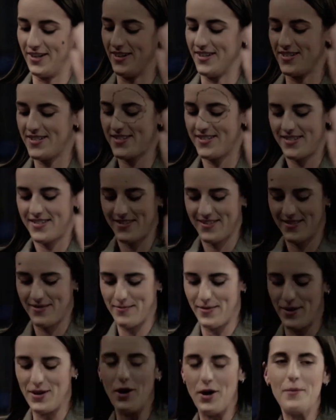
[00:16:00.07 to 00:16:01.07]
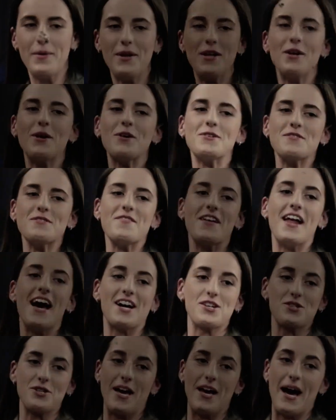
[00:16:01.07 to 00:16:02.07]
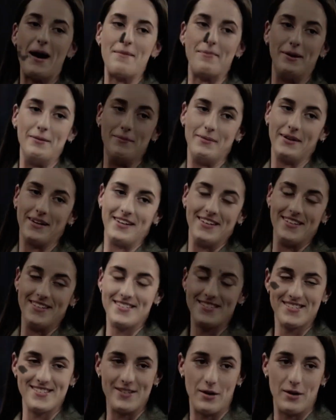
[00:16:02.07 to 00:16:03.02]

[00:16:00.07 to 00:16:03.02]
built around a once-in-a-generation offensive phenom.